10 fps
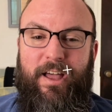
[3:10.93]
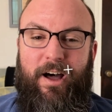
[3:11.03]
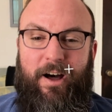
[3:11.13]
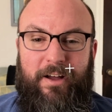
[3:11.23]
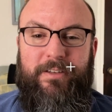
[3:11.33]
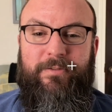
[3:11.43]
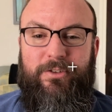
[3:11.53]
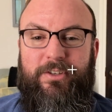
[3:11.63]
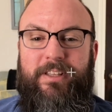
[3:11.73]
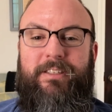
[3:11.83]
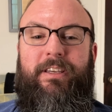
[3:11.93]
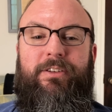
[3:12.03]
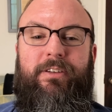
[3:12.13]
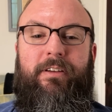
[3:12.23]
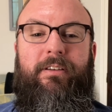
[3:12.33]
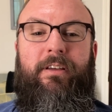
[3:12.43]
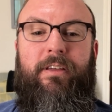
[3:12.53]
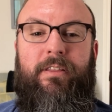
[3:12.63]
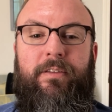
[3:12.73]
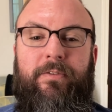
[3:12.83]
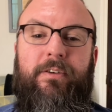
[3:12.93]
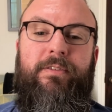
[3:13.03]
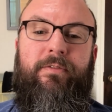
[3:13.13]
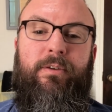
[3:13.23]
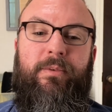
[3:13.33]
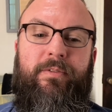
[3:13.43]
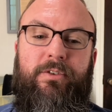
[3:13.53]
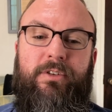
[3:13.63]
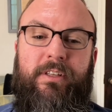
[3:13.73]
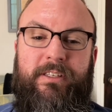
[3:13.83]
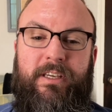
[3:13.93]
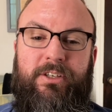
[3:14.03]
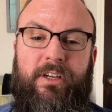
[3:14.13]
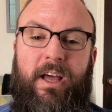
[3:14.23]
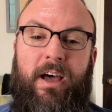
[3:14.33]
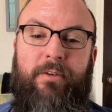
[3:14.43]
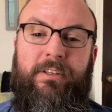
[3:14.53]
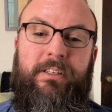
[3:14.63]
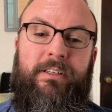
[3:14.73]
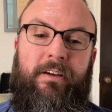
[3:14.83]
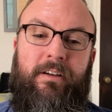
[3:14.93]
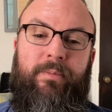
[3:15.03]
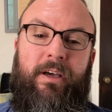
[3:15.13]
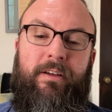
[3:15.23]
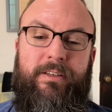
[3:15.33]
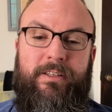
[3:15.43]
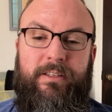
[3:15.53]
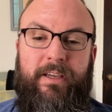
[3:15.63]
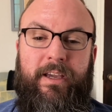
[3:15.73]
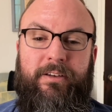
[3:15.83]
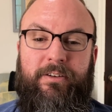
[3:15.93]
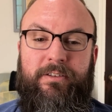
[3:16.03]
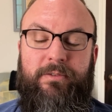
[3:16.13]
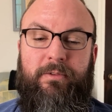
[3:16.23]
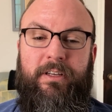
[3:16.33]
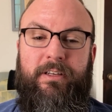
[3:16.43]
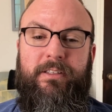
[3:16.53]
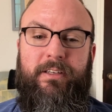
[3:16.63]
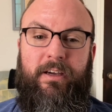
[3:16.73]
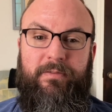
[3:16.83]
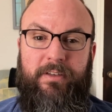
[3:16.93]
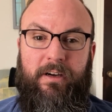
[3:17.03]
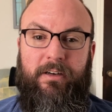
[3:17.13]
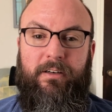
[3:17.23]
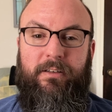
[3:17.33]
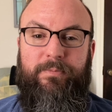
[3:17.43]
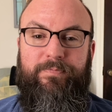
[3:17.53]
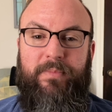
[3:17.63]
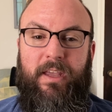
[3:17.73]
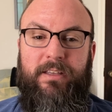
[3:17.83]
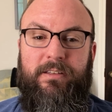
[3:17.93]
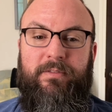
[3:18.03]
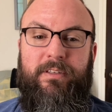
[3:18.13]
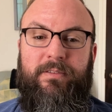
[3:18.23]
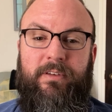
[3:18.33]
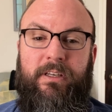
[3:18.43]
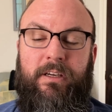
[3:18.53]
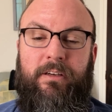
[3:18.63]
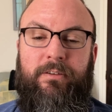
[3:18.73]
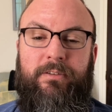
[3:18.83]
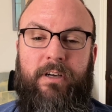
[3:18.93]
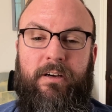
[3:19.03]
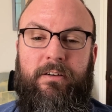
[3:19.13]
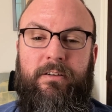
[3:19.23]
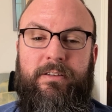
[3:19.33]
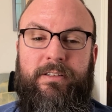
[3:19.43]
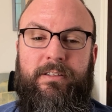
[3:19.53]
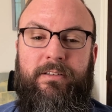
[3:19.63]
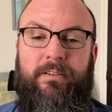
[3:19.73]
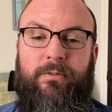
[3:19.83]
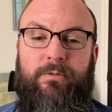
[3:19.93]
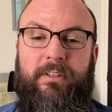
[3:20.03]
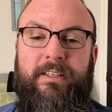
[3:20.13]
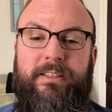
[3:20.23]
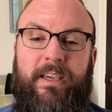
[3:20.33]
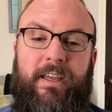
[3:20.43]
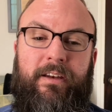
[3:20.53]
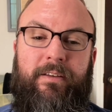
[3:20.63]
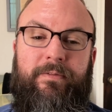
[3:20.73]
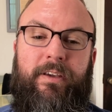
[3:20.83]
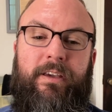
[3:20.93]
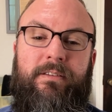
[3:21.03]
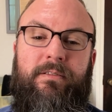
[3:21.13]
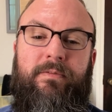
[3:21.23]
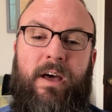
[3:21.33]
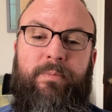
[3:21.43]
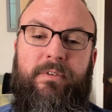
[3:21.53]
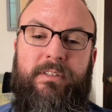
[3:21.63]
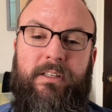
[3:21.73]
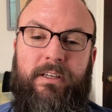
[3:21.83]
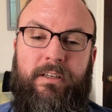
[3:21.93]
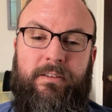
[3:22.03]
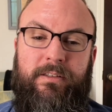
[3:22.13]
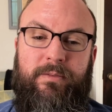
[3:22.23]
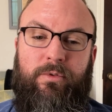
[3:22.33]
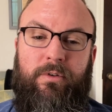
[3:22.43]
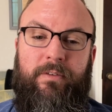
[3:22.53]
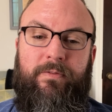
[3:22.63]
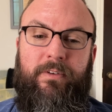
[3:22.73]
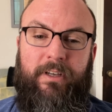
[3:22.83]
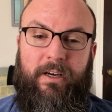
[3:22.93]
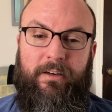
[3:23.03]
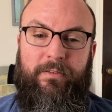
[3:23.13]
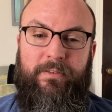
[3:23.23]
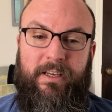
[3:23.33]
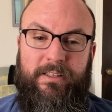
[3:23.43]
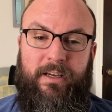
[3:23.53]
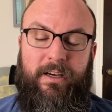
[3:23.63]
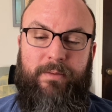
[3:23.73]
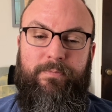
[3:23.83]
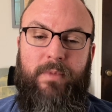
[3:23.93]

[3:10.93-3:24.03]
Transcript: On to virtualization. The first form of virtualization I want to talk about is containers running inside of Docker. As of this video, Docker is into the release candidate phase of Apple Silicone support for Docker for desktop.